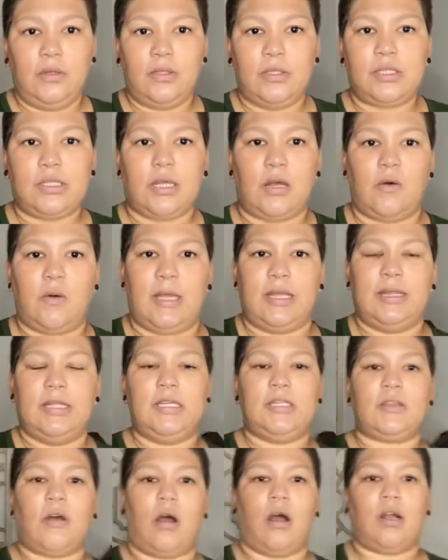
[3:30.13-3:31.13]
So, and
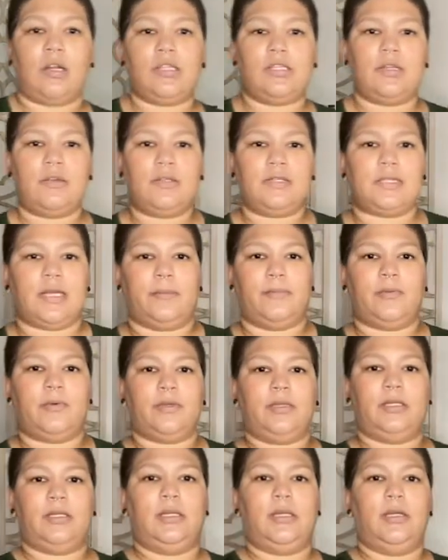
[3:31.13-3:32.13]
these are sold
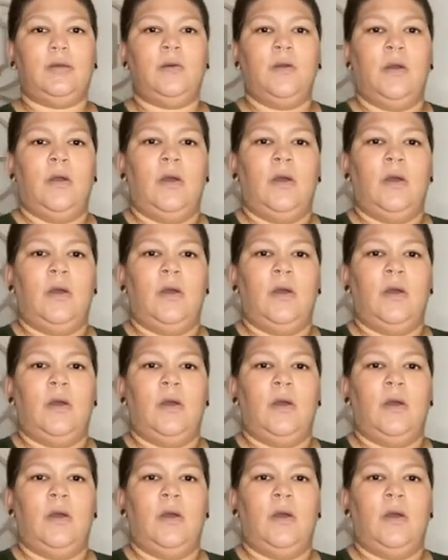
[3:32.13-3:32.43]
separately.